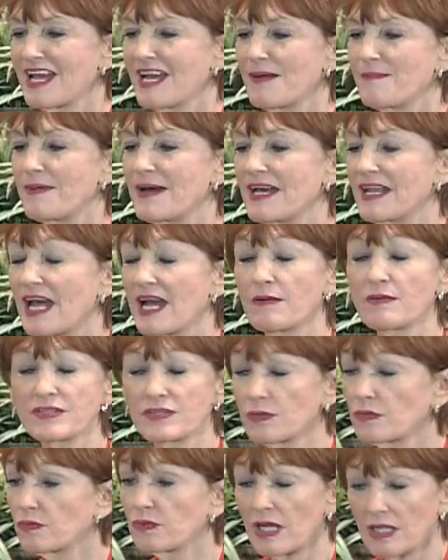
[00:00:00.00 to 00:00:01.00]
But I was
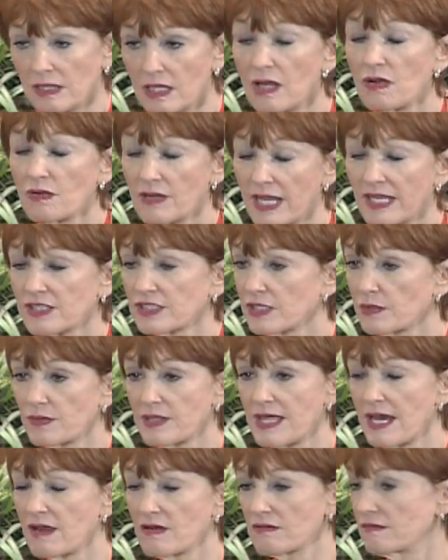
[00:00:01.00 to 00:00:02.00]
a- alone, actually,
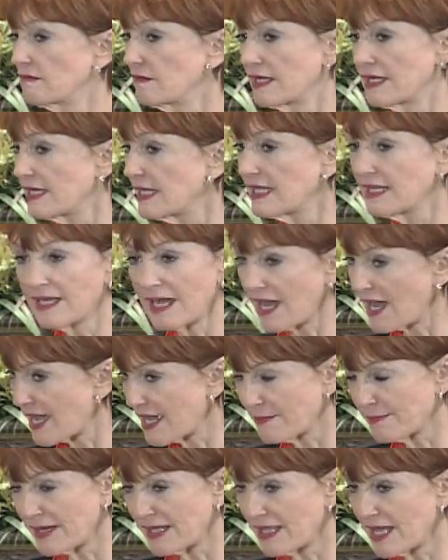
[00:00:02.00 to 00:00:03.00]
without any guy
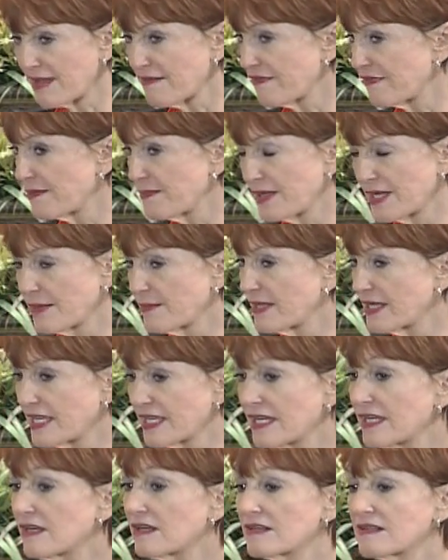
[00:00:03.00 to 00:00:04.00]
in my life for many, many
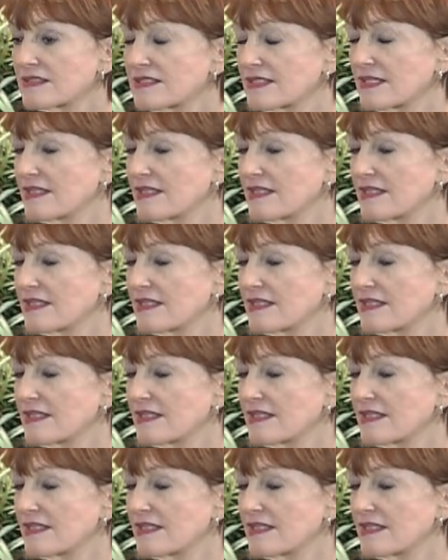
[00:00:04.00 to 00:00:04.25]
years.